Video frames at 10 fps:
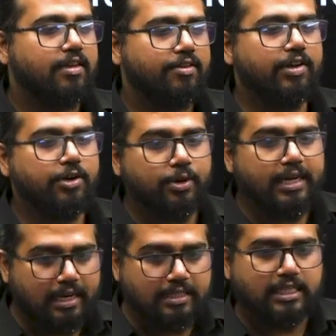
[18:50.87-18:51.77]
We are doing
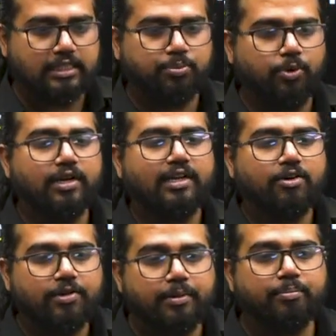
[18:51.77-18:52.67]
less export and
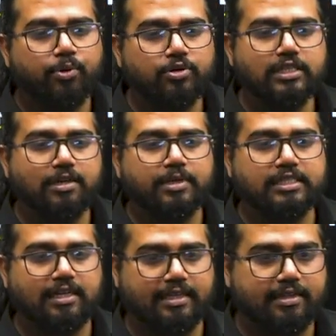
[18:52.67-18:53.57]
our imports are much
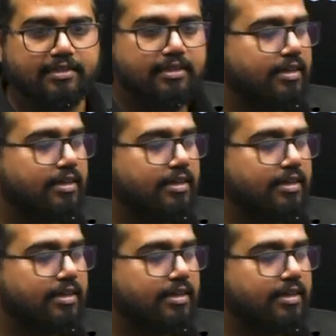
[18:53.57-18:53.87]
higher.